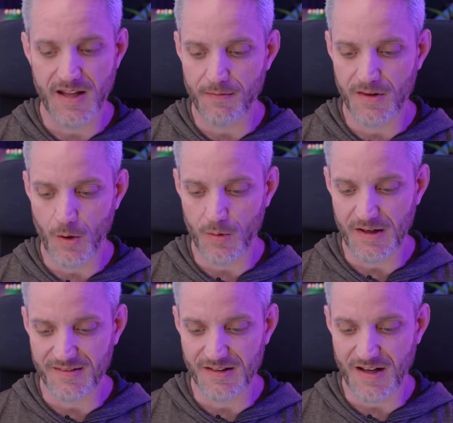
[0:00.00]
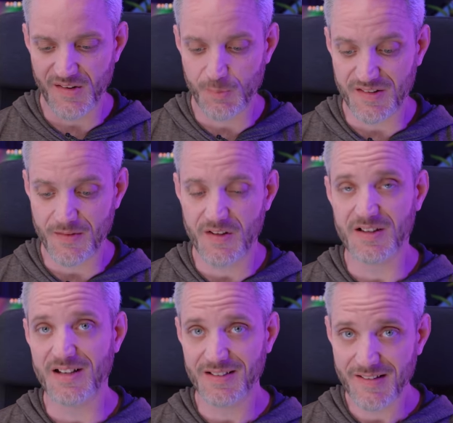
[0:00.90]
even though it's not
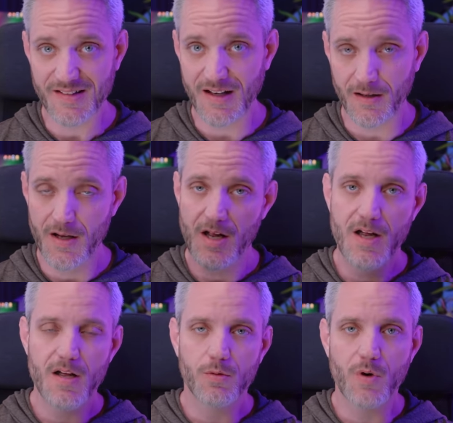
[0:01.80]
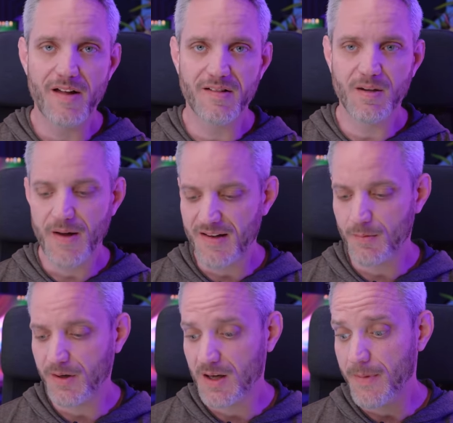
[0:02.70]
specifically listing Ryzen
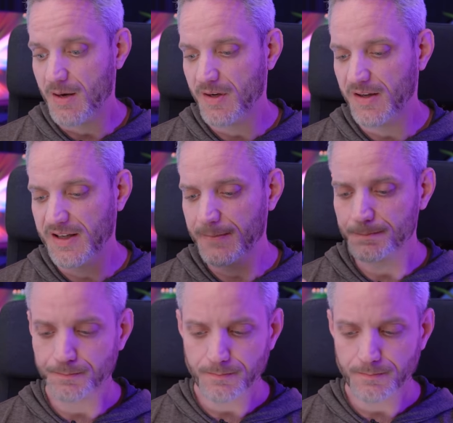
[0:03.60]
compatibility.